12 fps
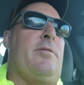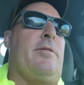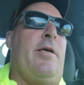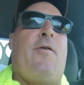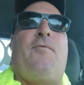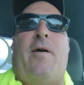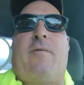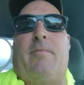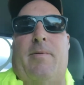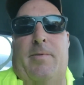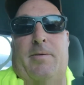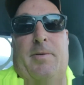If I
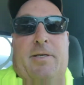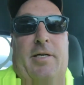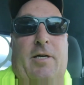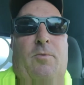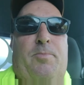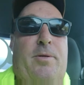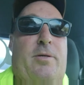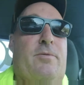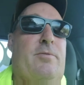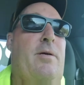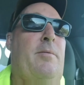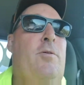remember to bring the GoPro.
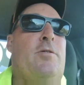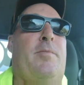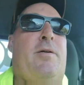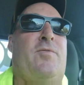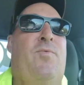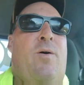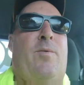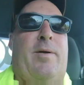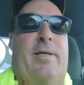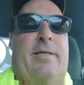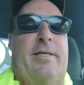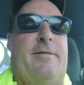I'm using my phone
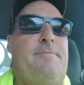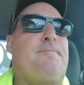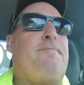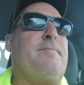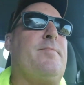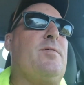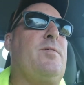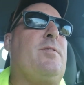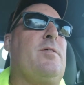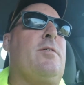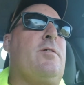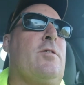right now. So
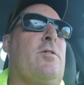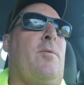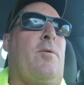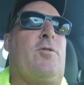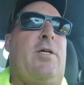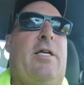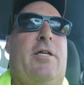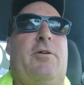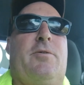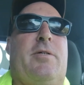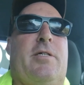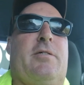what I'm gonna try to do
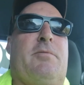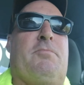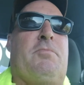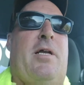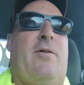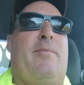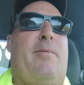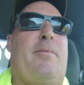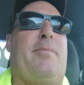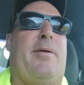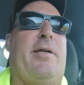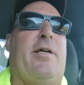is try to remember
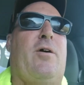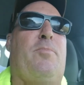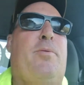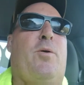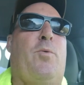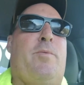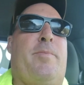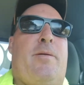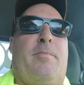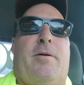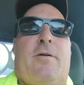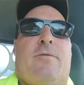to bring the GoPro with me
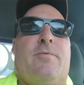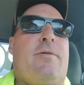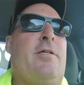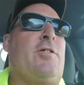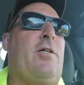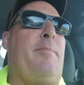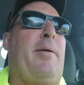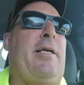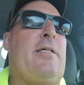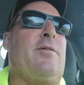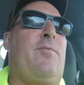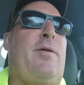tomorrow and start
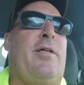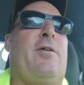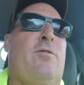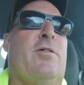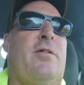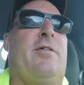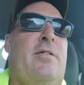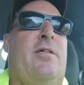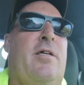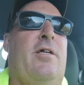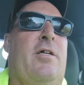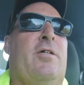making some videos
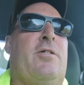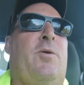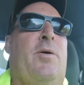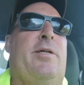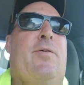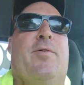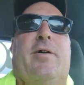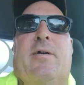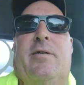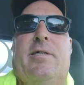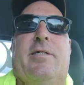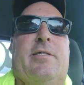on towing different
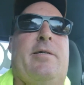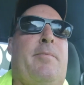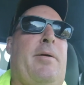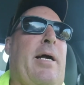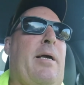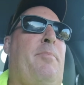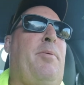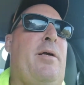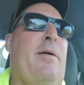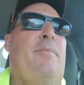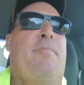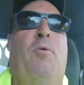cars. I mean, I could pick
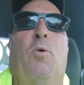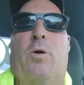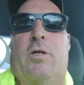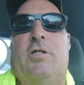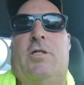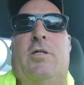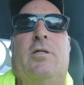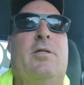up a Porsche